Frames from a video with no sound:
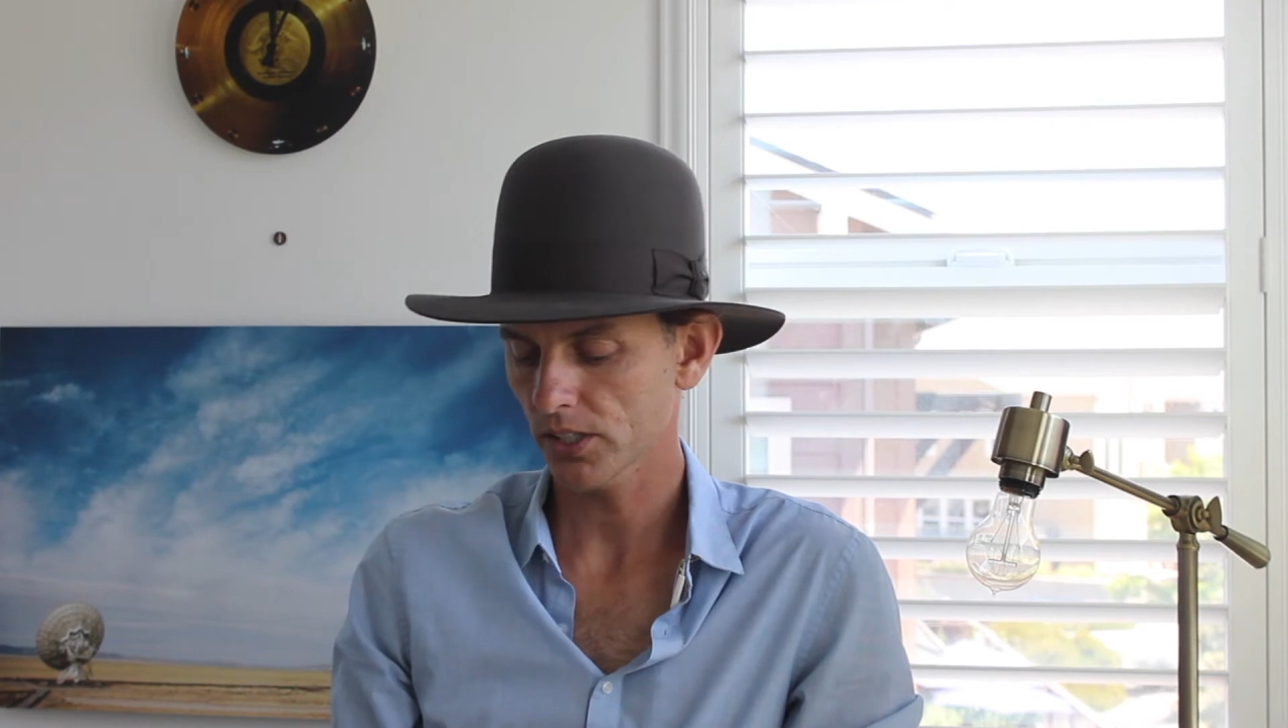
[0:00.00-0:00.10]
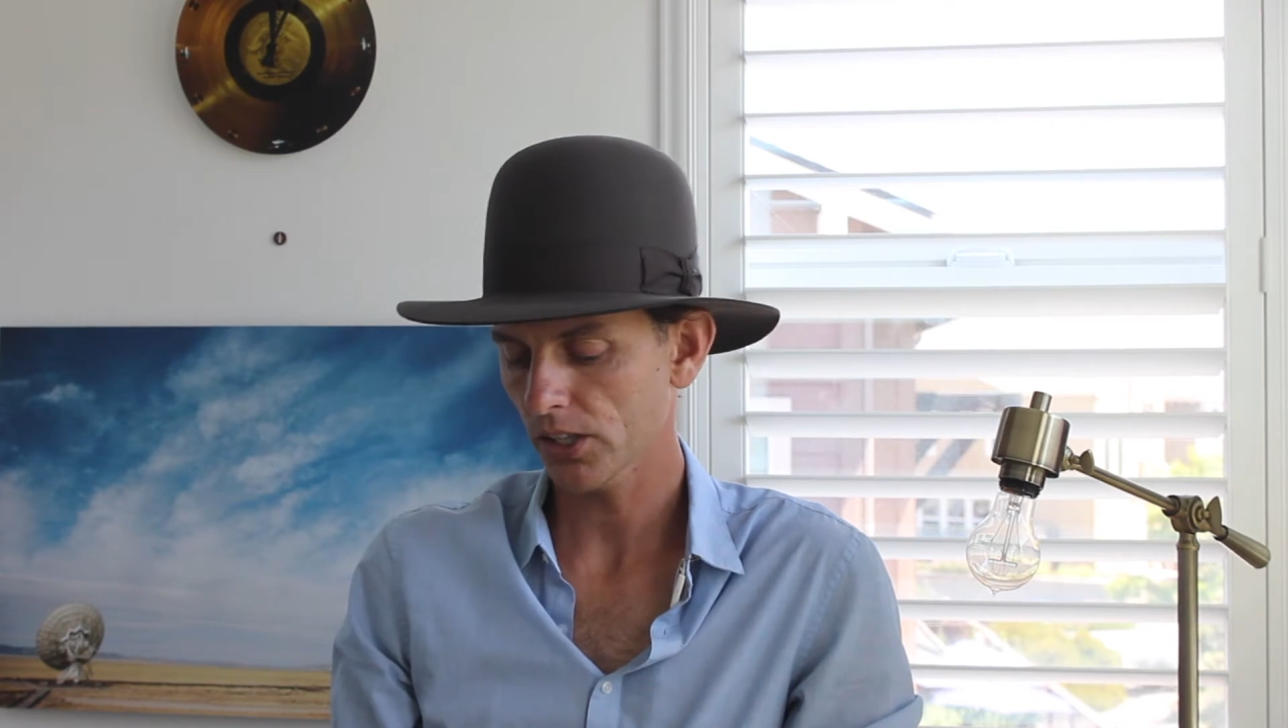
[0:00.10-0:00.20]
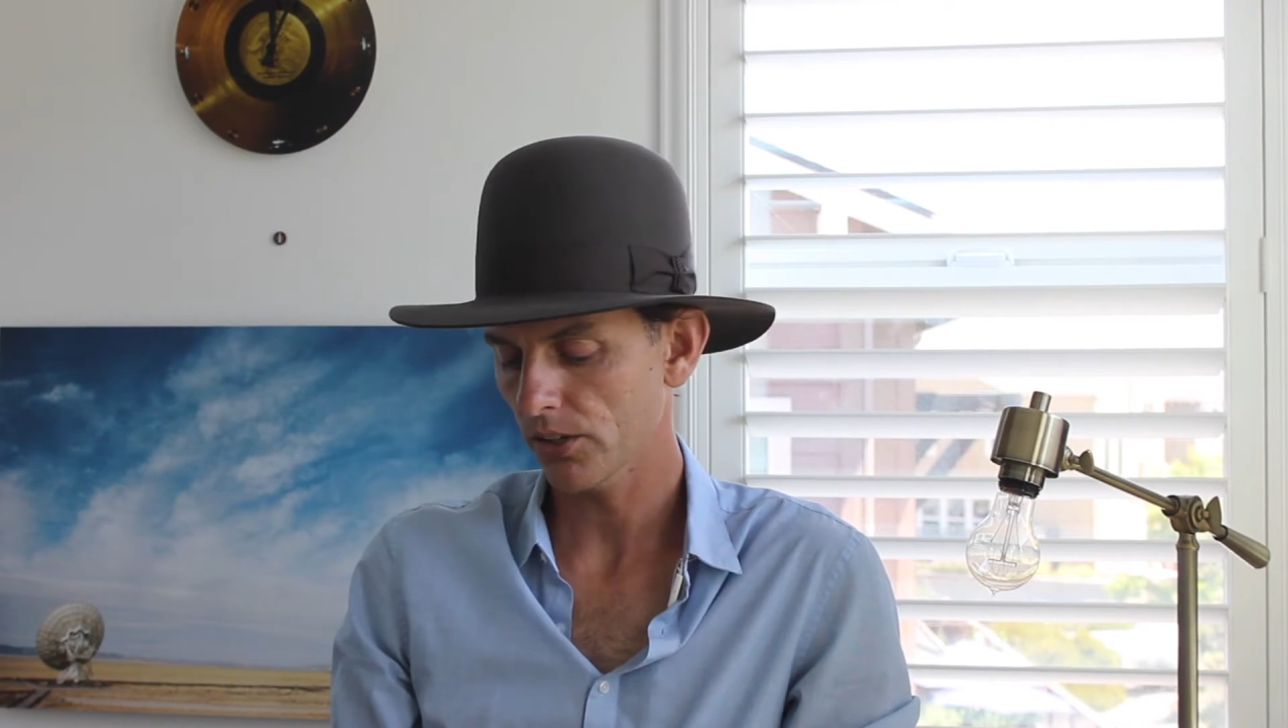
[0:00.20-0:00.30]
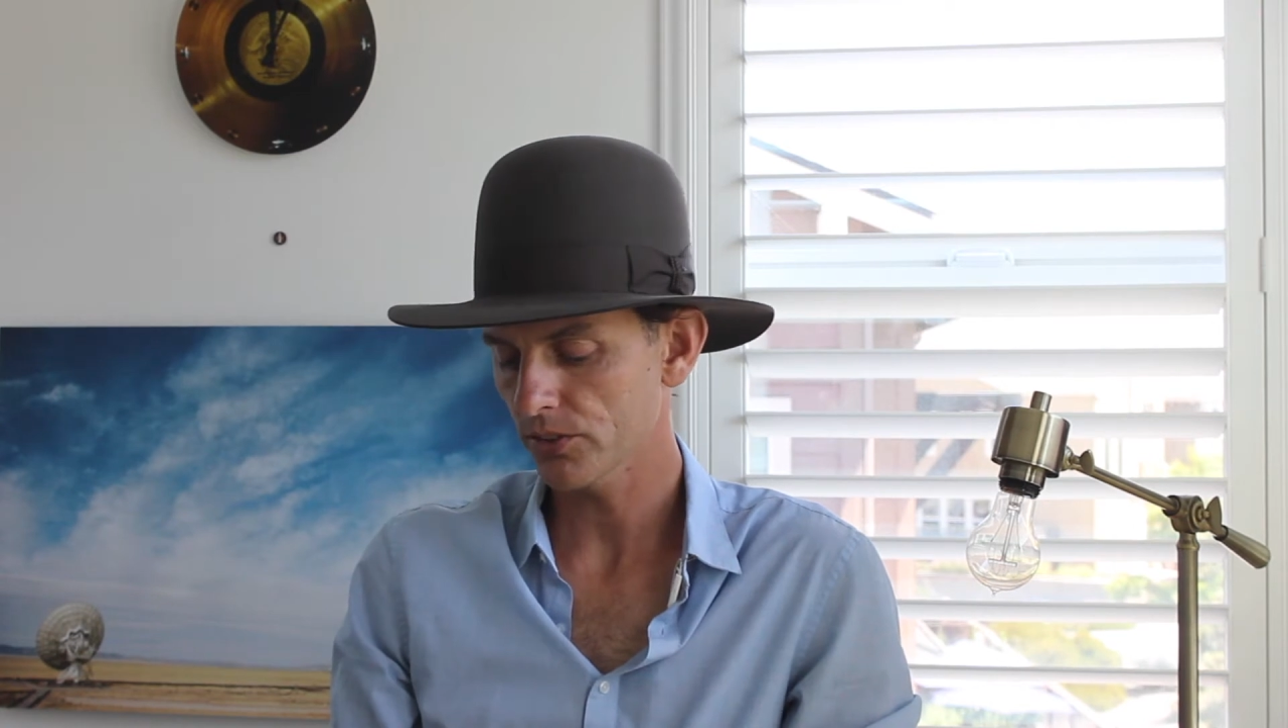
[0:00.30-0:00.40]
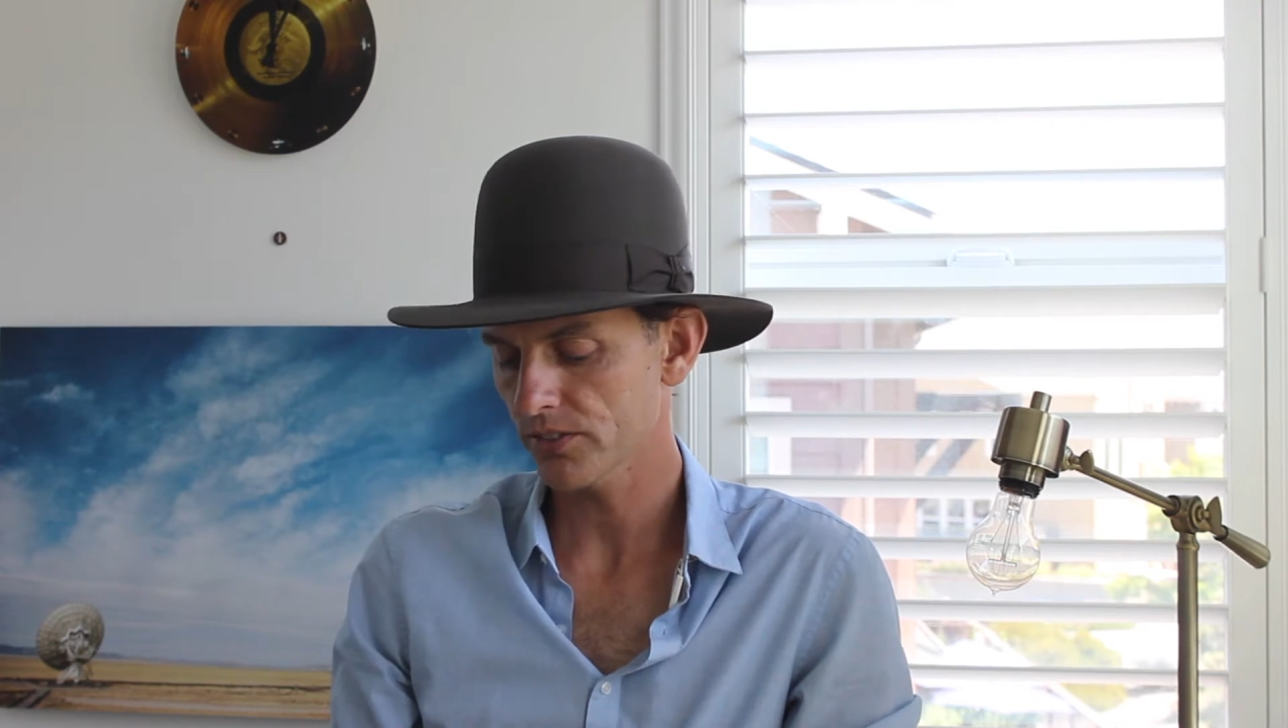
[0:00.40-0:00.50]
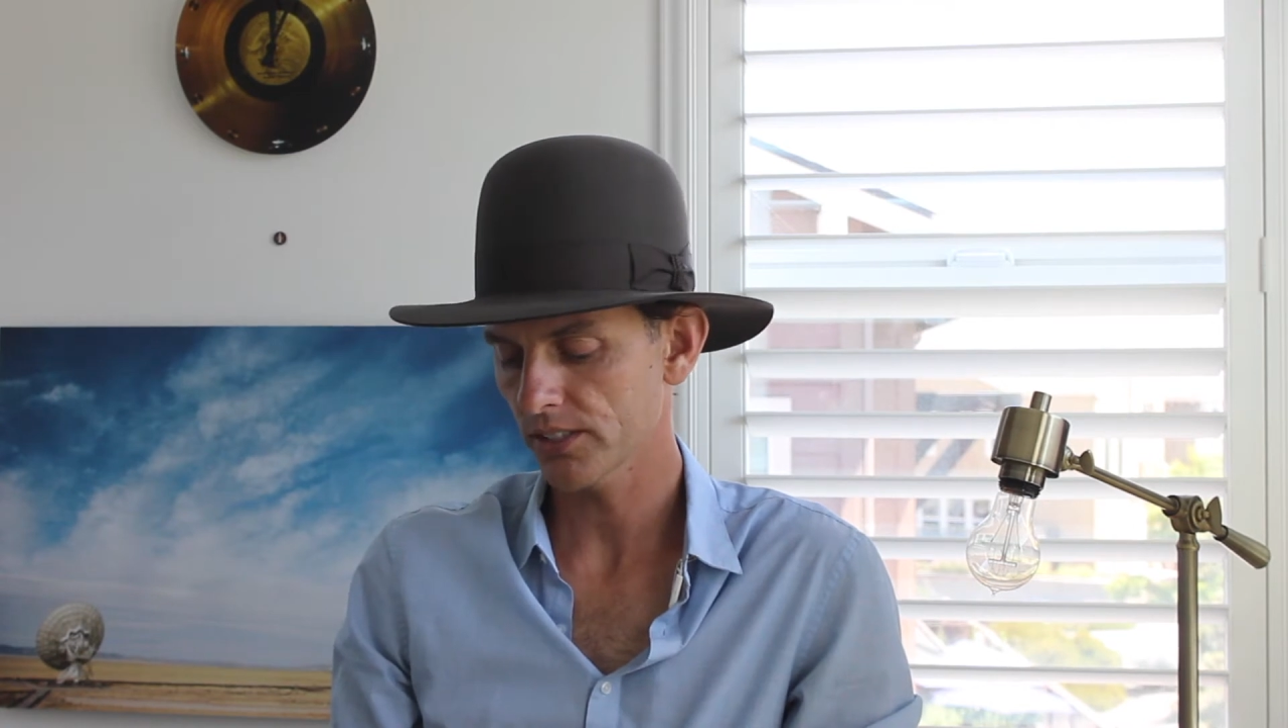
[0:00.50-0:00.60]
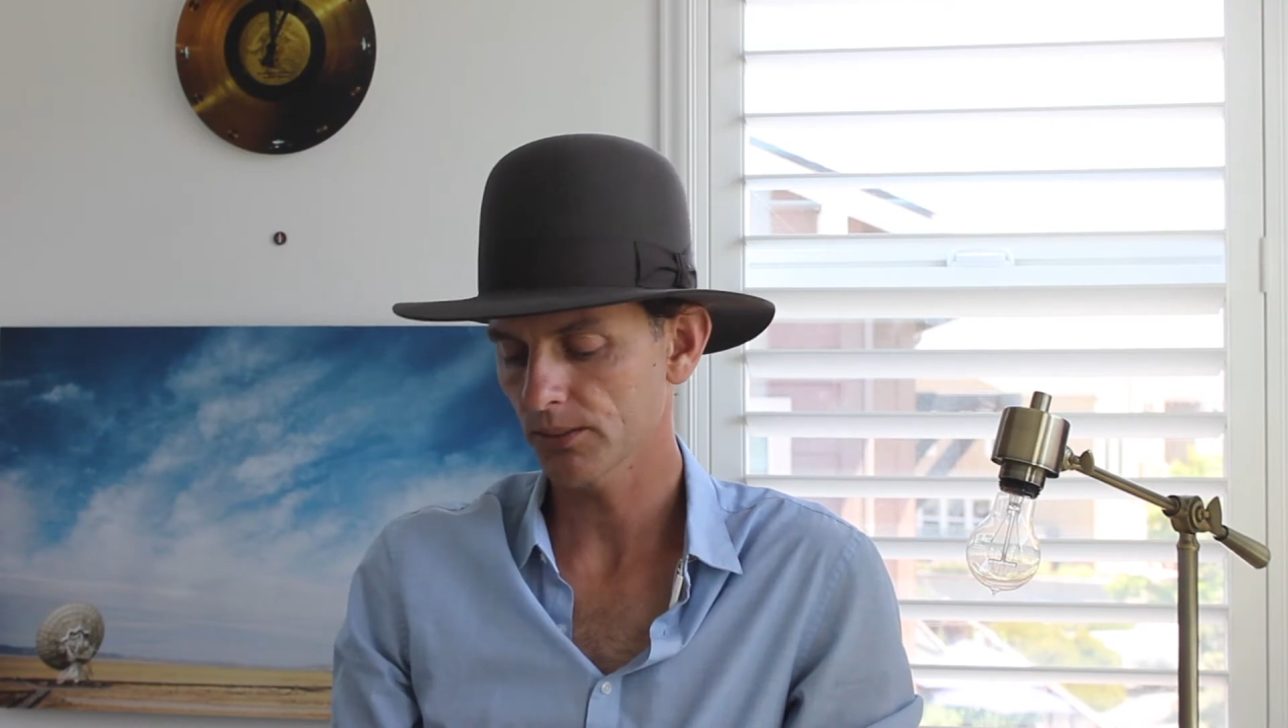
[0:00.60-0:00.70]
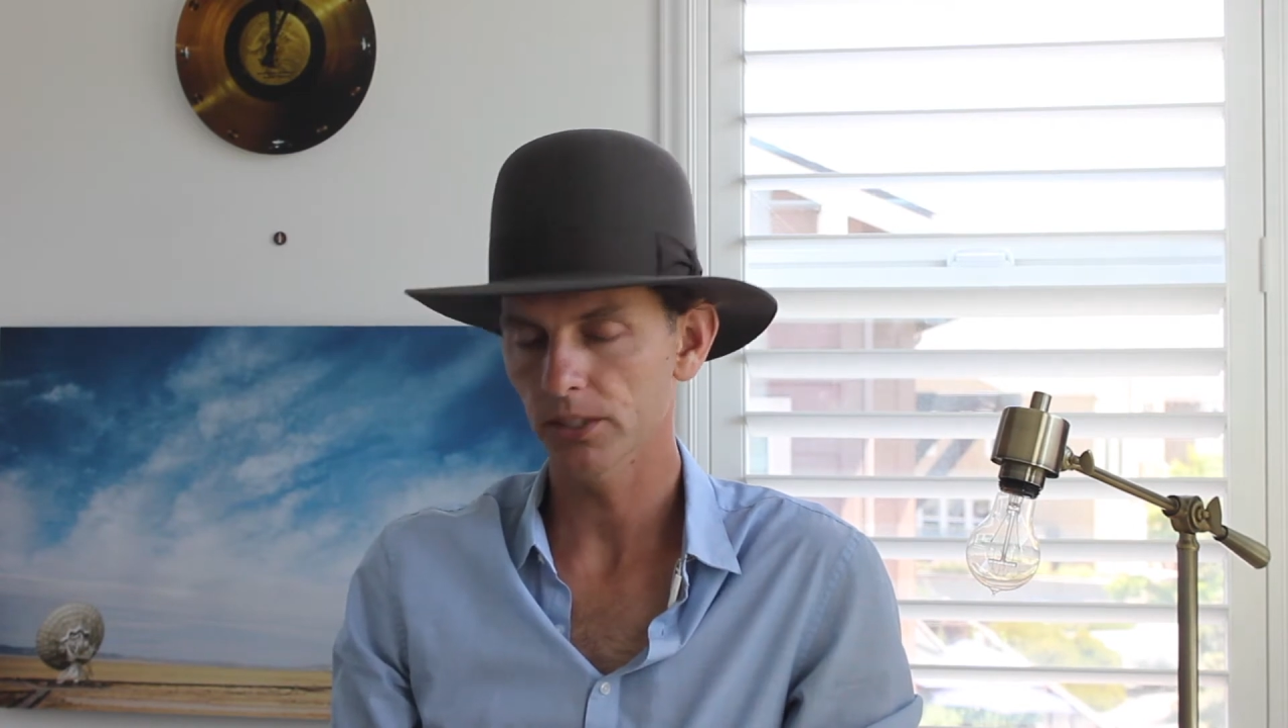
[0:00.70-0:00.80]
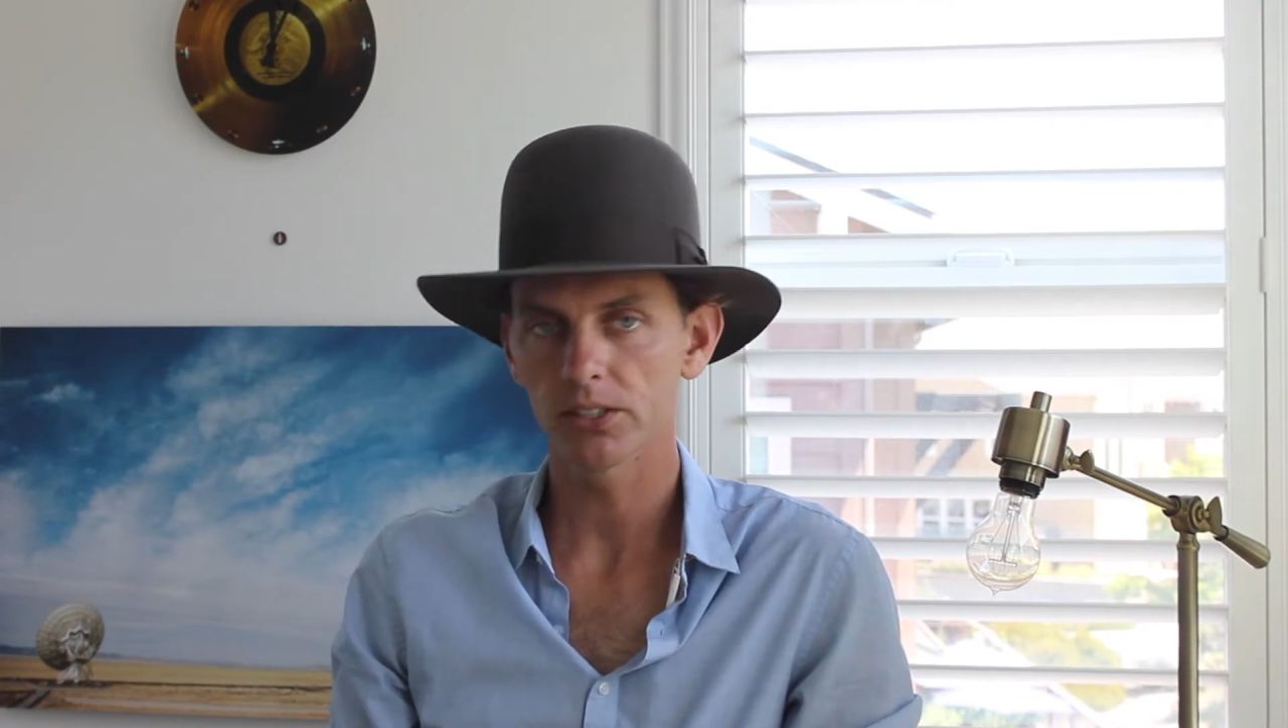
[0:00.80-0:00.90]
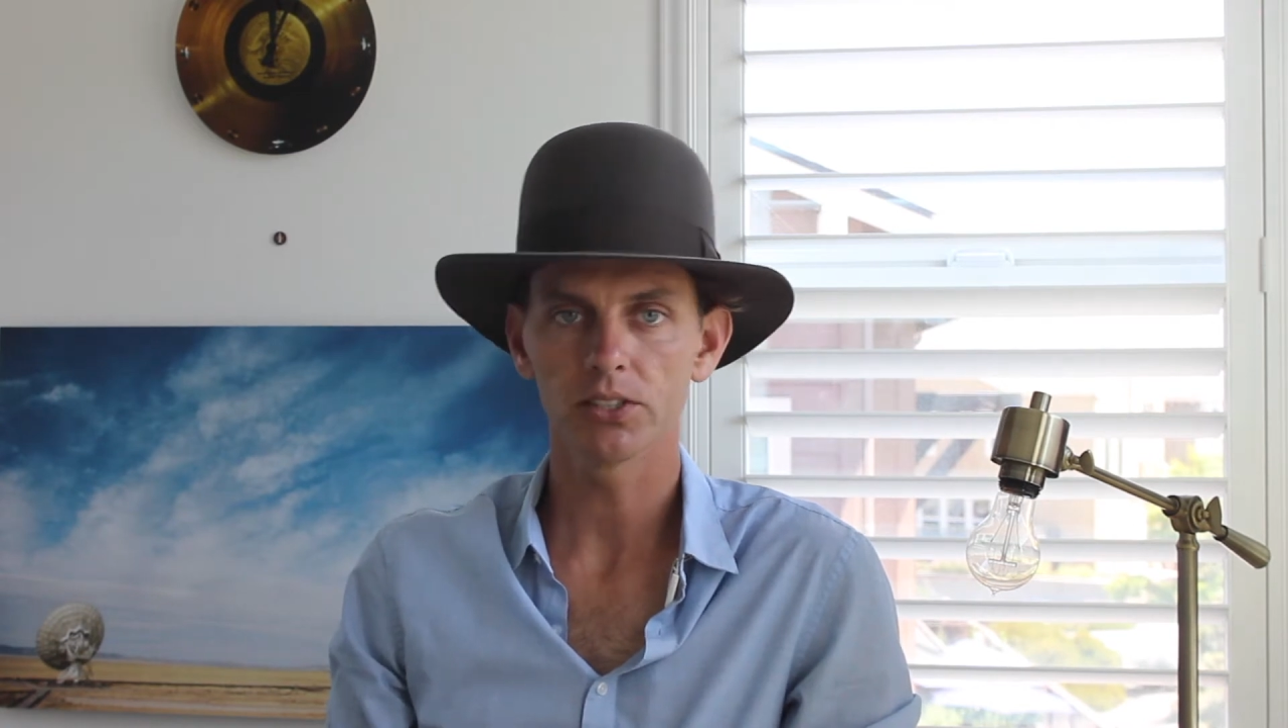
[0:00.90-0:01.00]
a closed
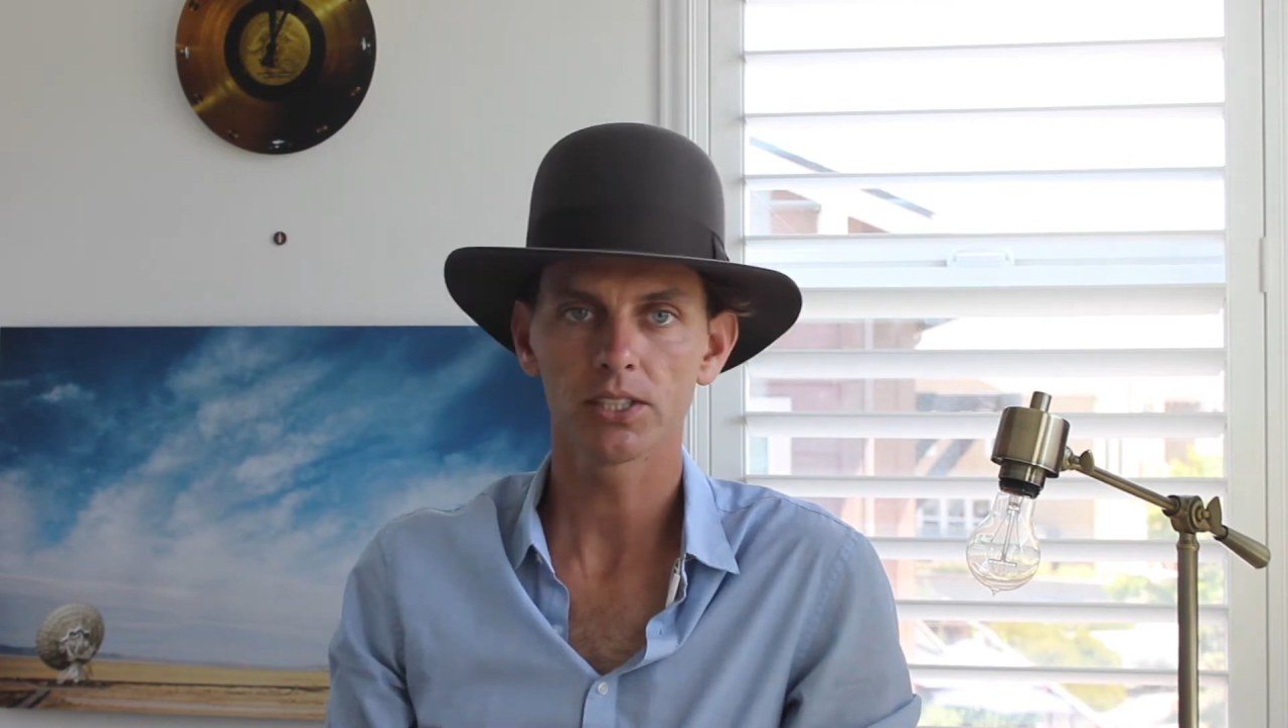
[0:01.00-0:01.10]
steamer,